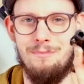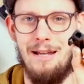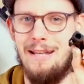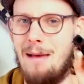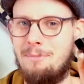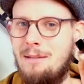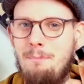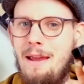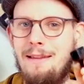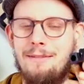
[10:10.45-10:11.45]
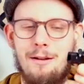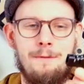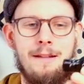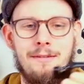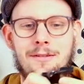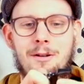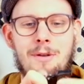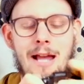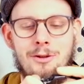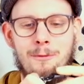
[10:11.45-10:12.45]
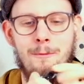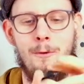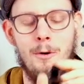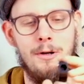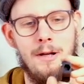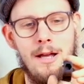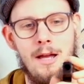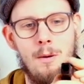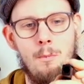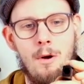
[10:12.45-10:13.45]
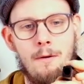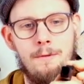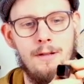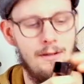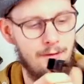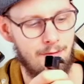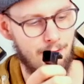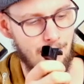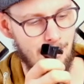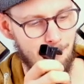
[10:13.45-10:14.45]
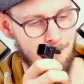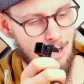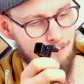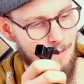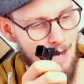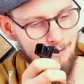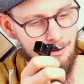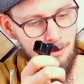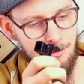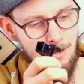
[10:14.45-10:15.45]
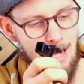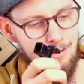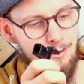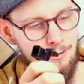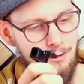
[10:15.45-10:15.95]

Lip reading: adapted piece of this connection fork with this hexagon connector.